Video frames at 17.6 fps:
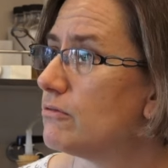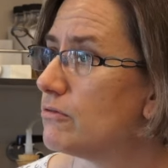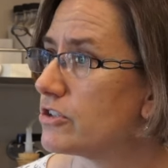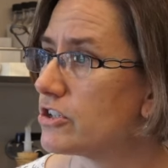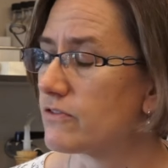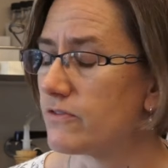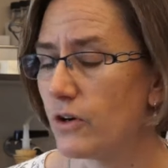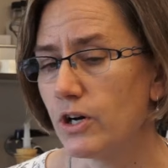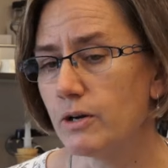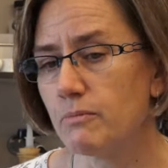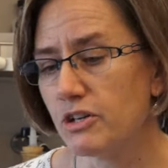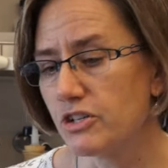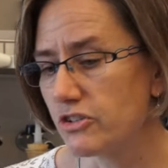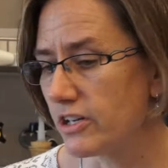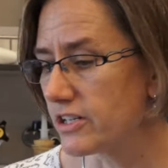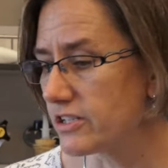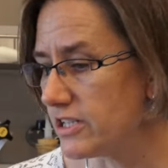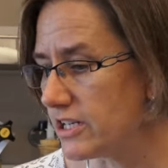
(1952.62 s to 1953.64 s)
which is very
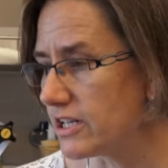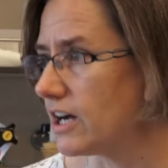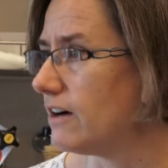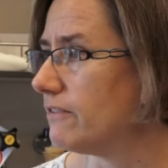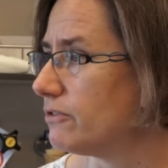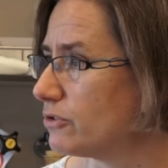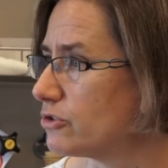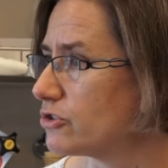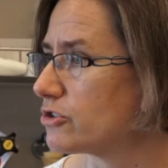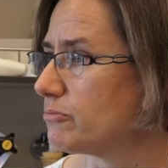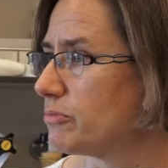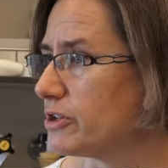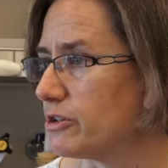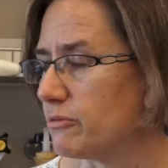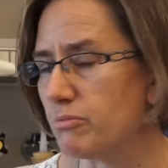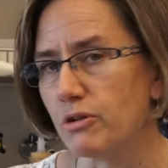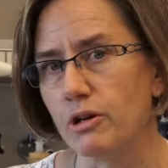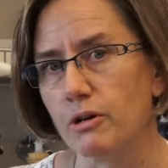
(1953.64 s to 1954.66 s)
much like deconvolution,
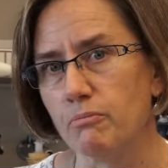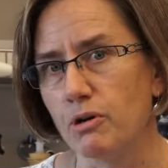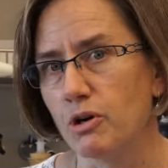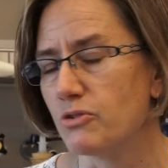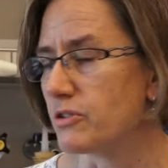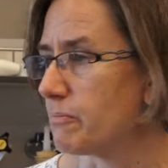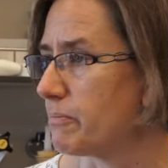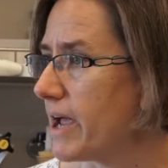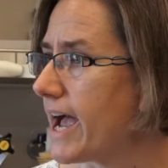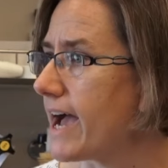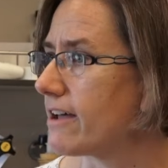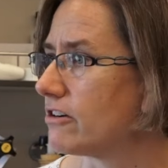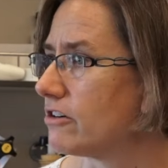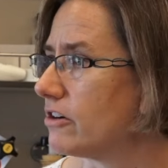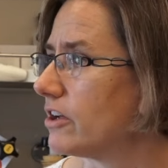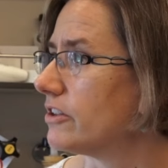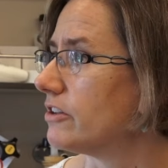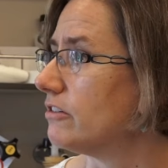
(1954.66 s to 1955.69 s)
but you impose a
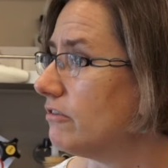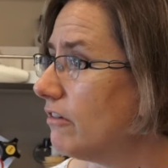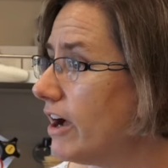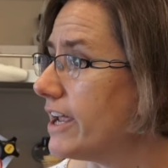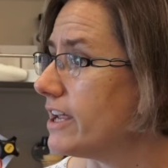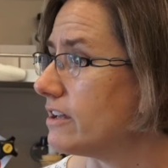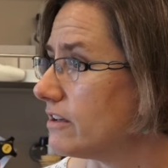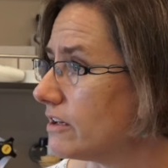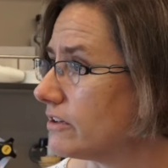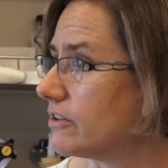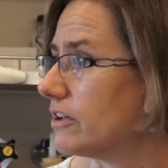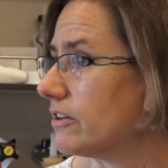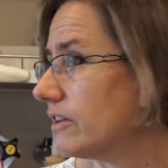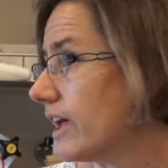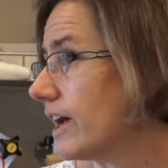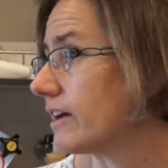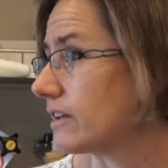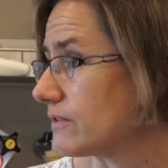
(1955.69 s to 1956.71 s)
pattern on the light, and
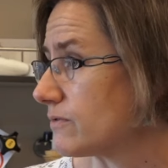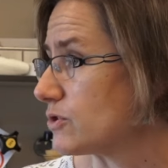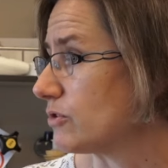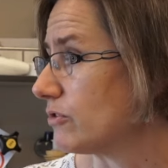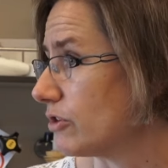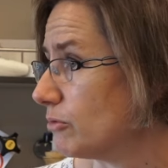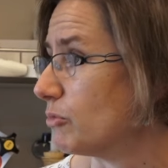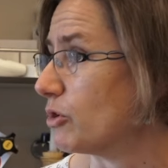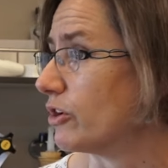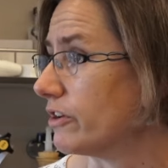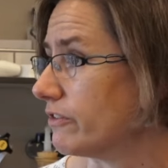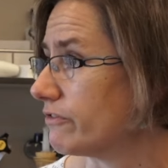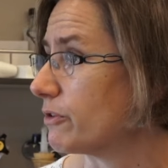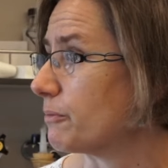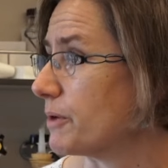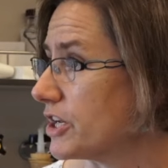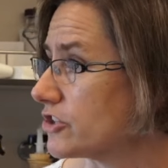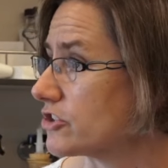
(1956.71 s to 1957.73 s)
then that gives you a little more
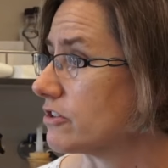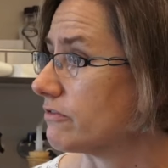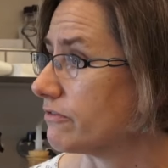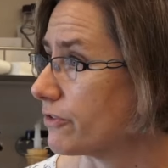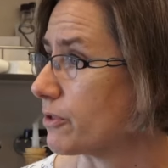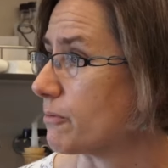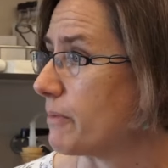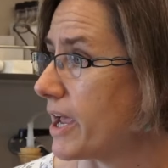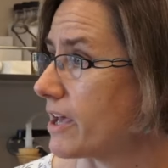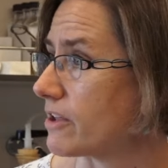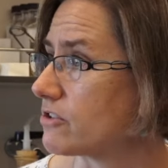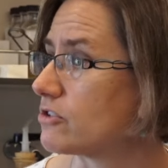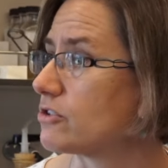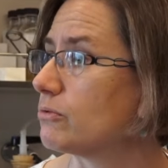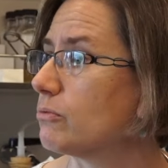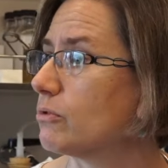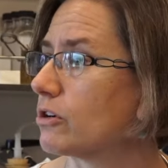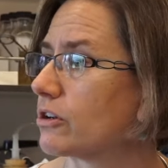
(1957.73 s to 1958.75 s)
information for the math
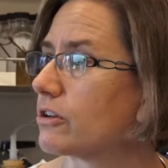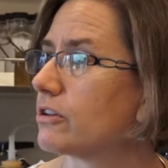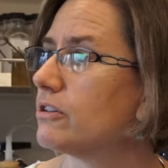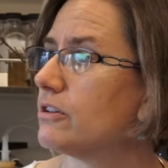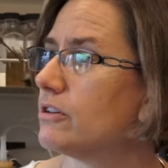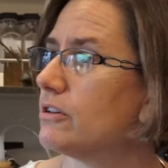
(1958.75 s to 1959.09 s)
to work.